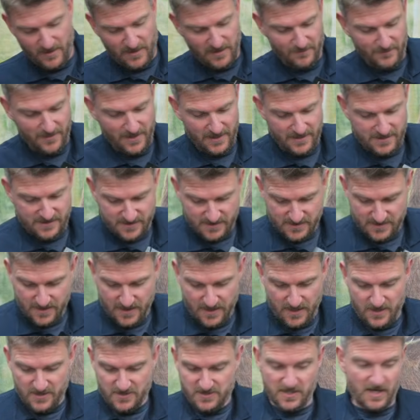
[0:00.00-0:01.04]
millimeters.
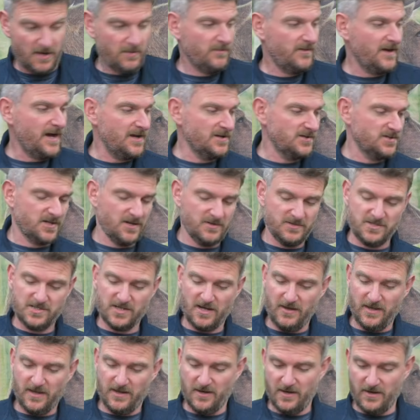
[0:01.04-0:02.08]
So that just goes to
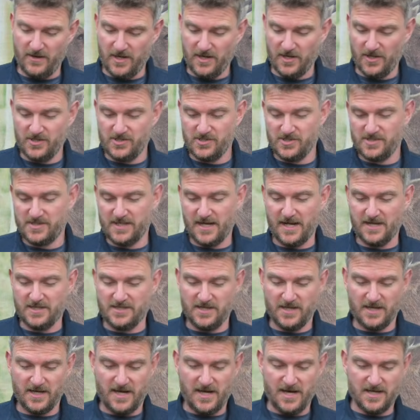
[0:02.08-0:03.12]
show you, you can adjust that
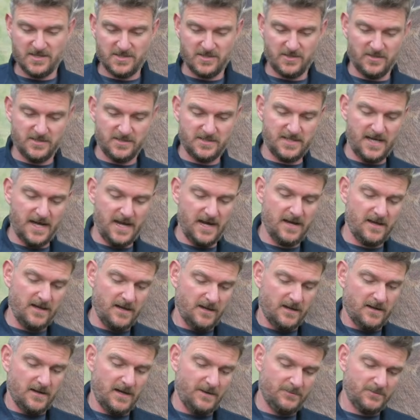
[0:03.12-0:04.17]
to your heart's content.
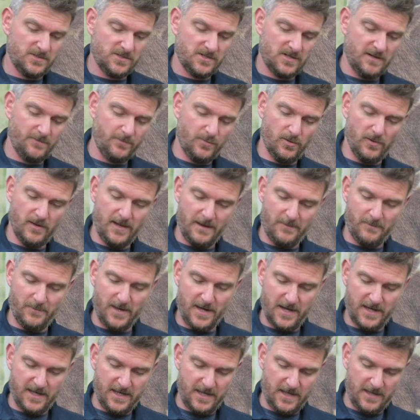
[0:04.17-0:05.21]
I'm just going to put that
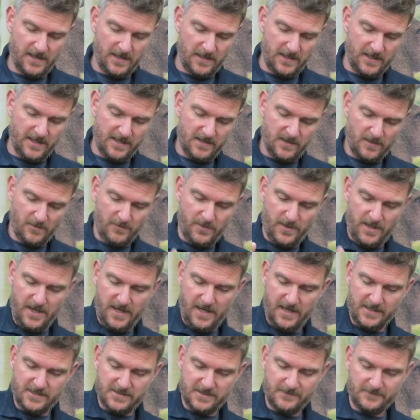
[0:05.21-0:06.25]
back in a little
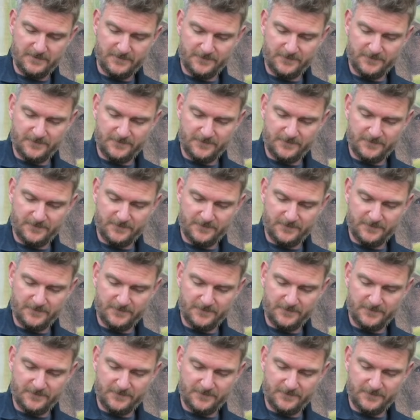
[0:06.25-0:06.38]
bit.